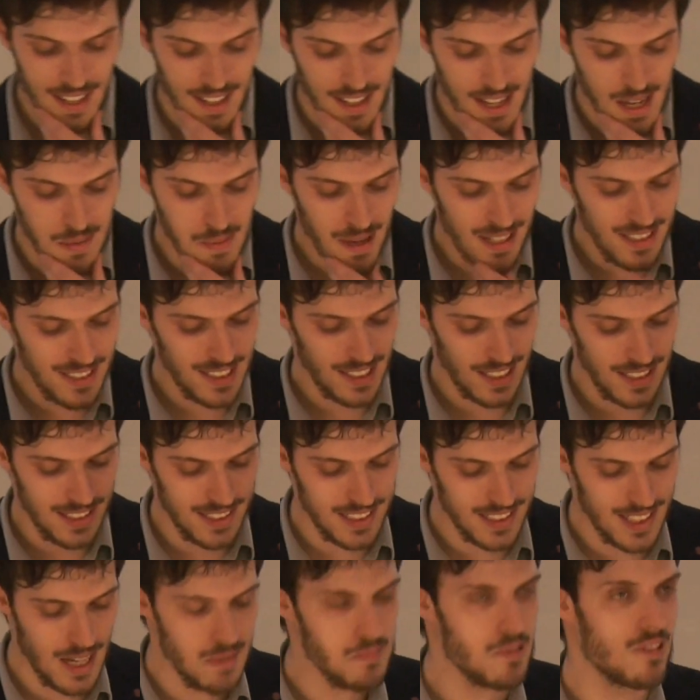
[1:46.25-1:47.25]
He basically
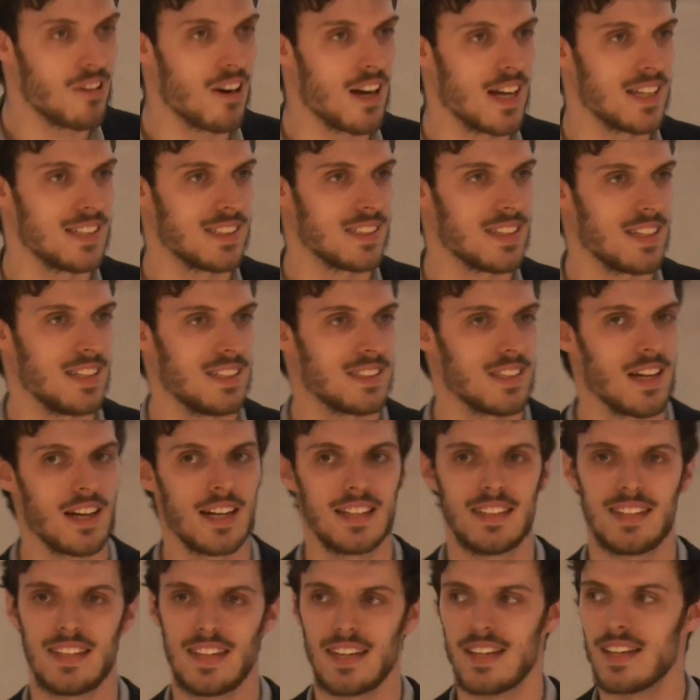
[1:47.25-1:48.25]
summarized these
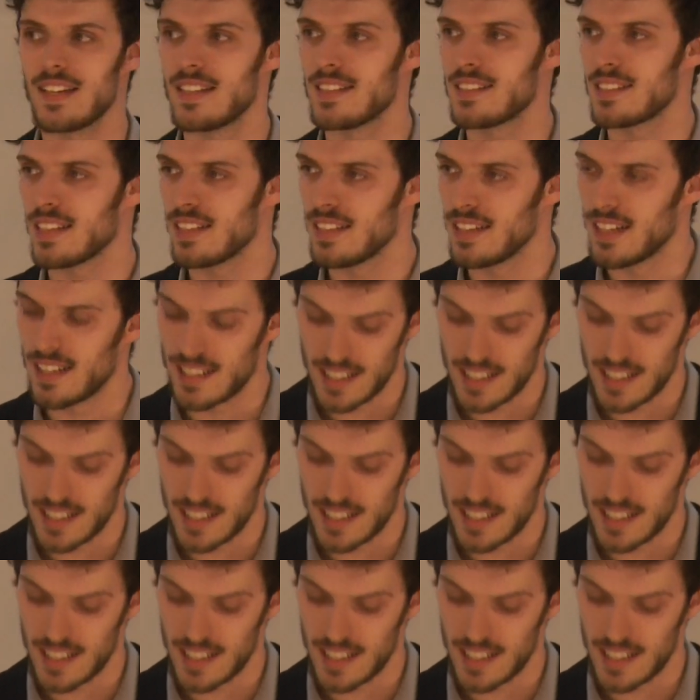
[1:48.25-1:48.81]
ideas in